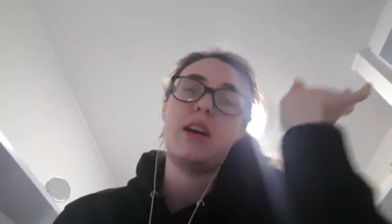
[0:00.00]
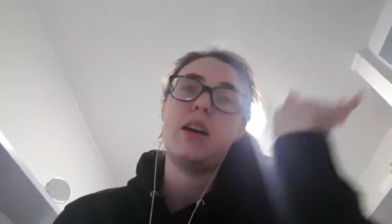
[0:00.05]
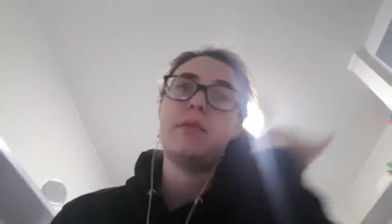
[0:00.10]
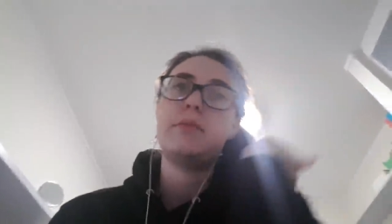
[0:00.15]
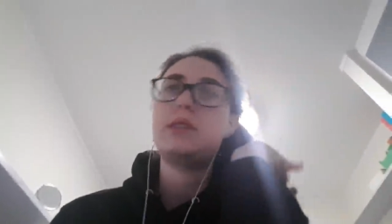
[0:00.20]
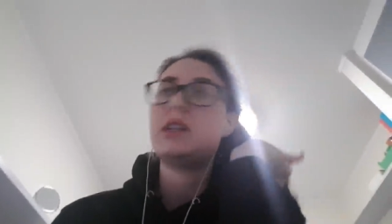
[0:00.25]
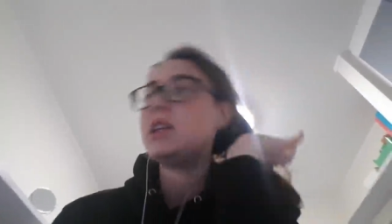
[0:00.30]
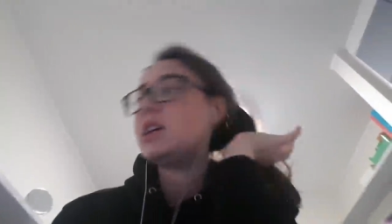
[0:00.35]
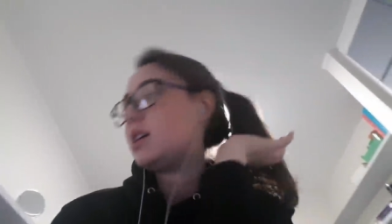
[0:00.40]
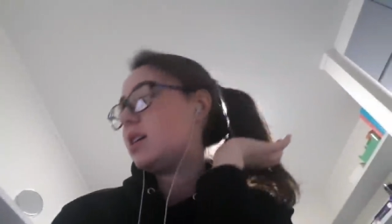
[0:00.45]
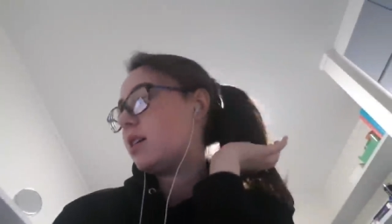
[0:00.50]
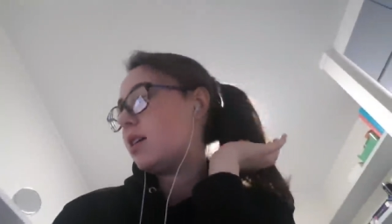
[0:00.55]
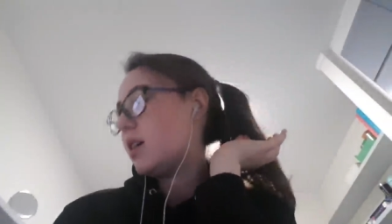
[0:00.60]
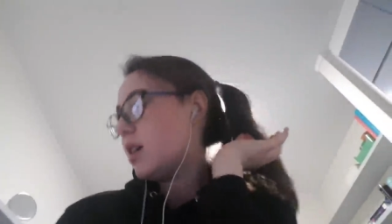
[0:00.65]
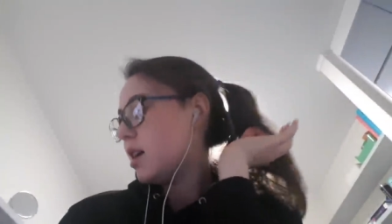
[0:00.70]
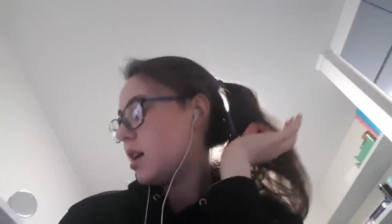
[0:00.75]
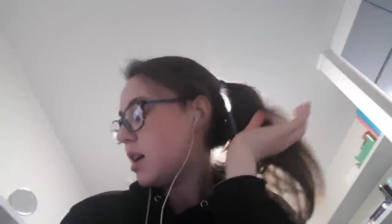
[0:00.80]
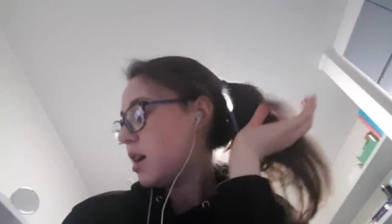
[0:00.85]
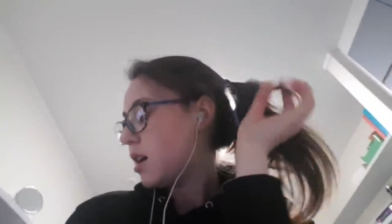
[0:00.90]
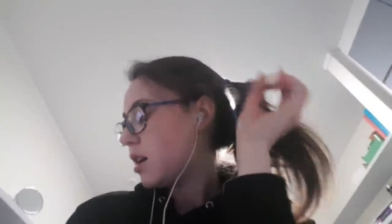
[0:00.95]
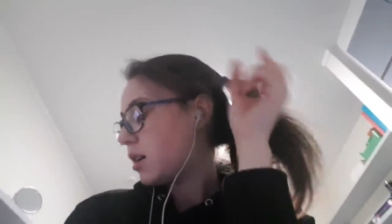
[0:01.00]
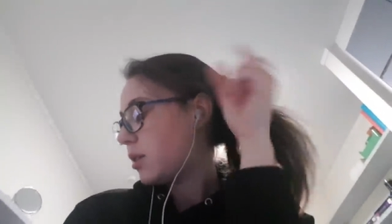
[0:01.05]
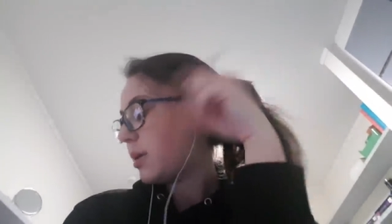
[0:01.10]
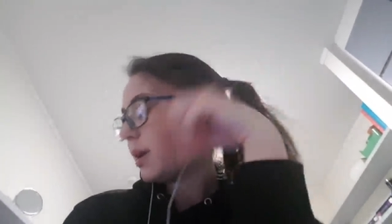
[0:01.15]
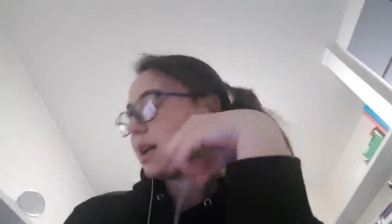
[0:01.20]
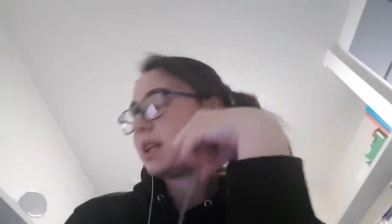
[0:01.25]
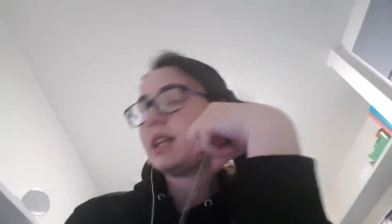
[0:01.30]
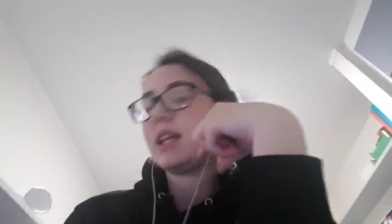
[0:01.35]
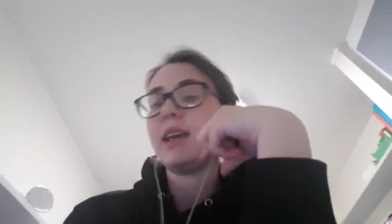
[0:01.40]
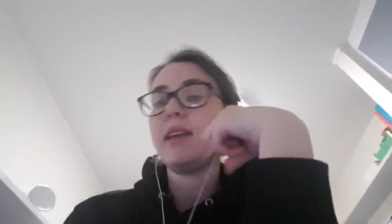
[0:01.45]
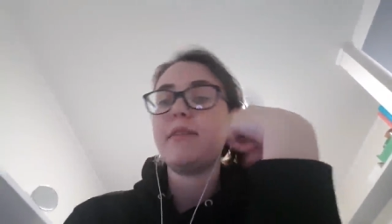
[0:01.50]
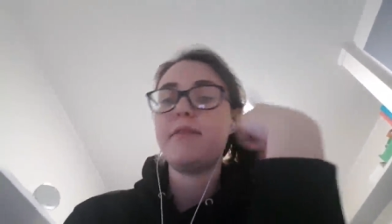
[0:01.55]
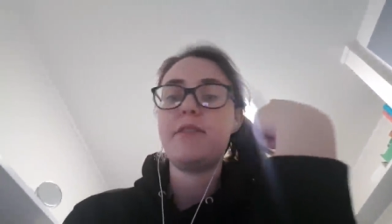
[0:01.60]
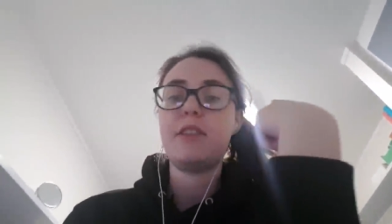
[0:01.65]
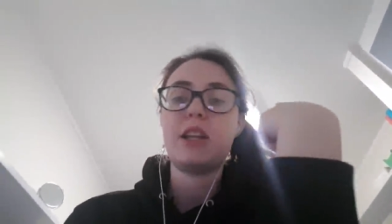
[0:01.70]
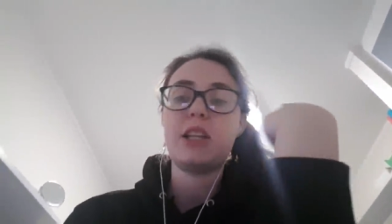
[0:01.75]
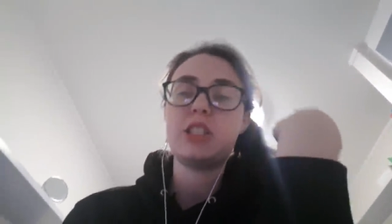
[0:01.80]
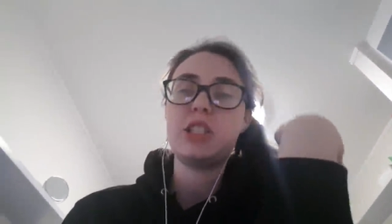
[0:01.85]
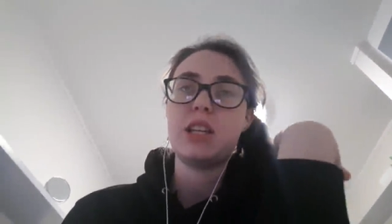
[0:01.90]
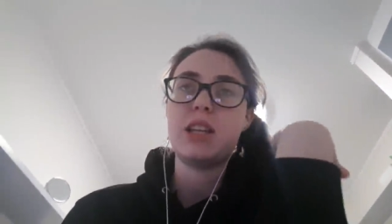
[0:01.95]
I'm gonna quickly
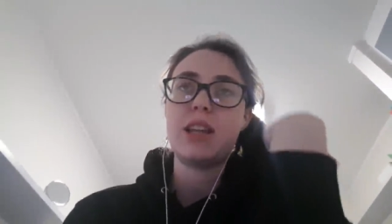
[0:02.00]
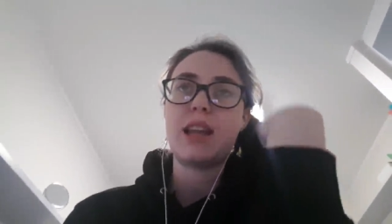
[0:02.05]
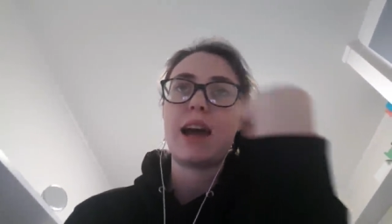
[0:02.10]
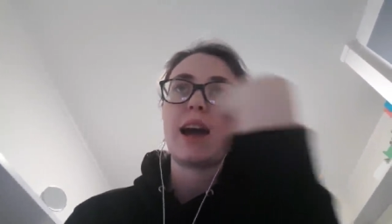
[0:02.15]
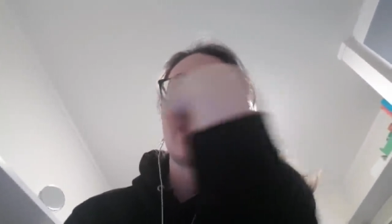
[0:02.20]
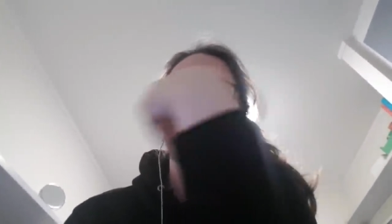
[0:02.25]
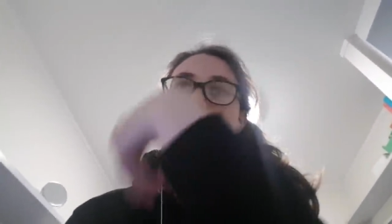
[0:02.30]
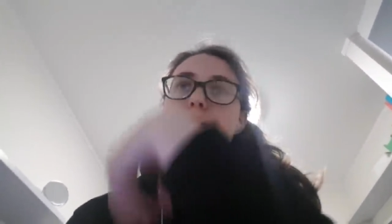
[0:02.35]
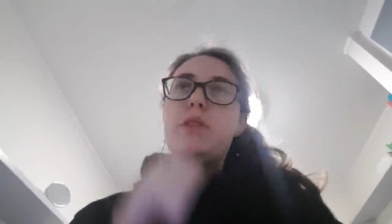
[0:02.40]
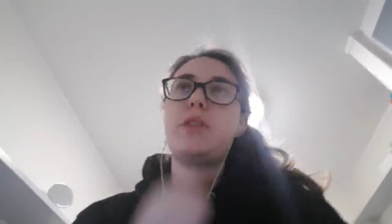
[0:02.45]
finish it now.